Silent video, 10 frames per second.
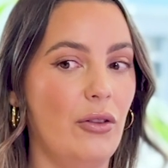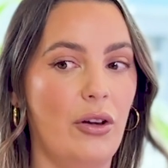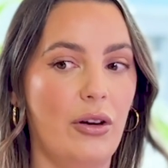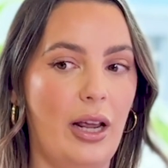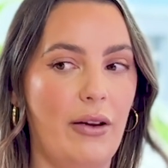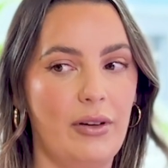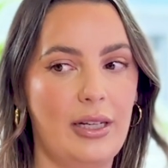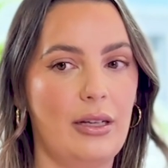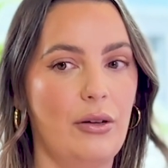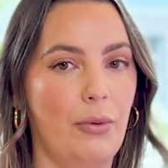on every
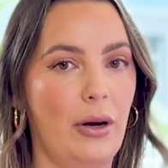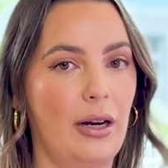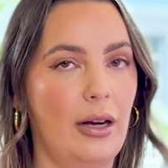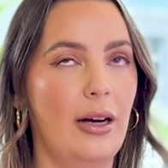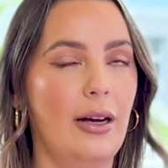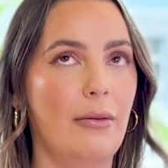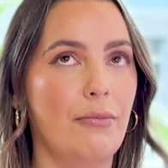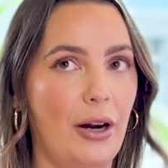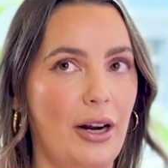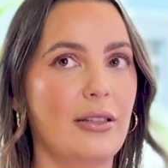single
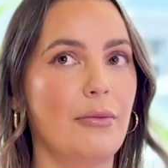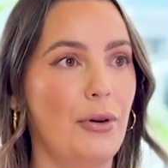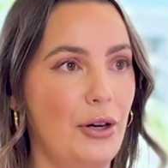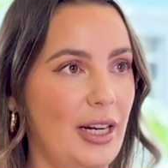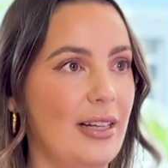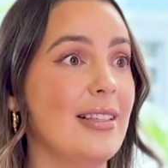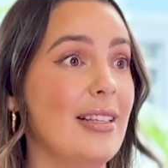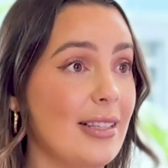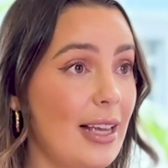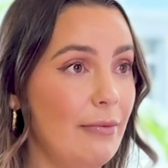product and project
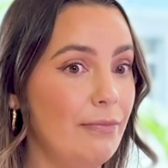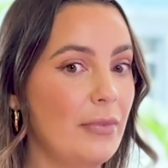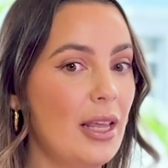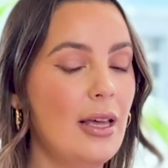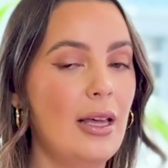since then.